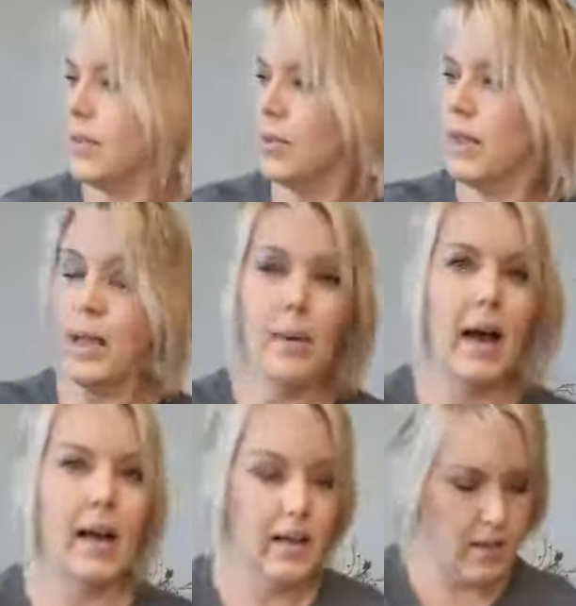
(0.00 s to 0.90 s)

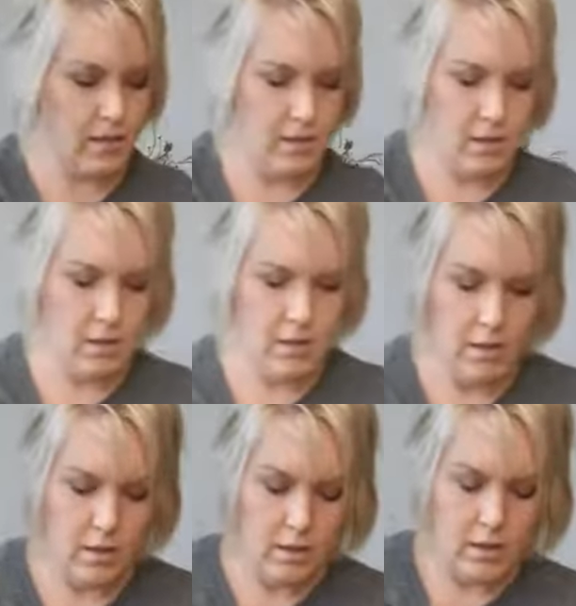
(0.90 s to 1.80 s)
playback.
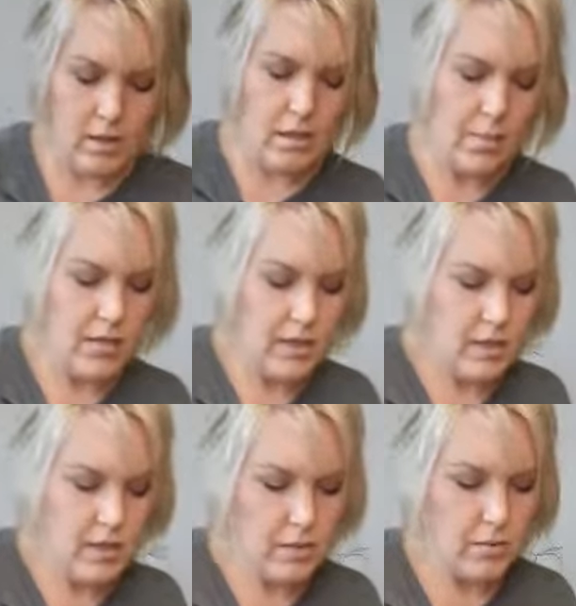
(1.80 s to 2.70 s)
Something
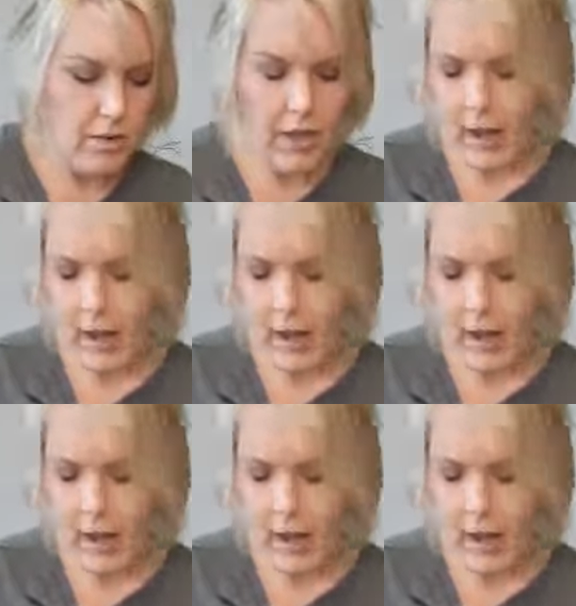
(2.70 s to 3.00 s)
to do with how